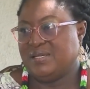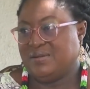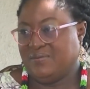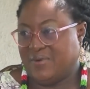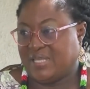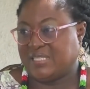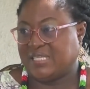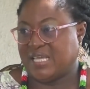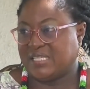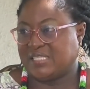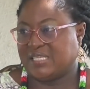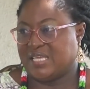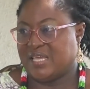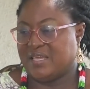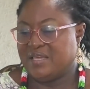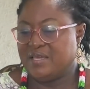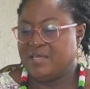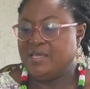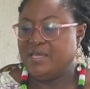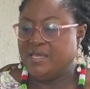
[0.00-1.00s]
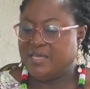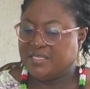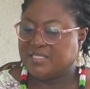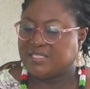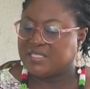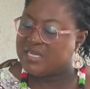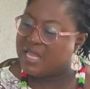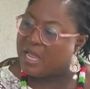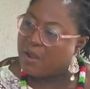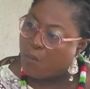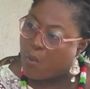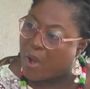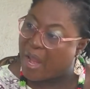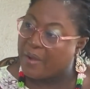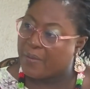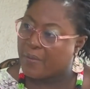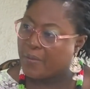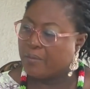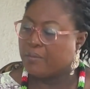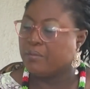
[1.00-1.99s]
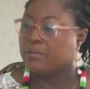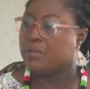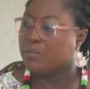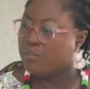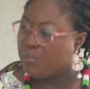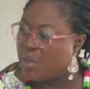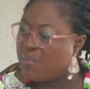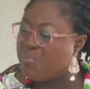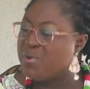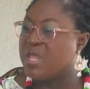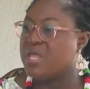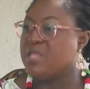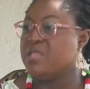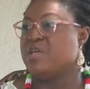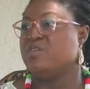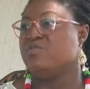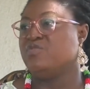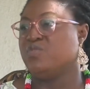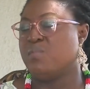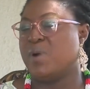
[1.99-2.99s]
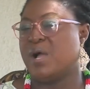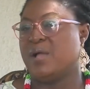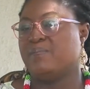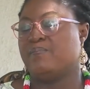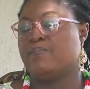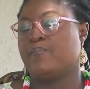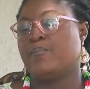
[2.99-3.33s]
But you see, it's in a way, no, baby, in a juma.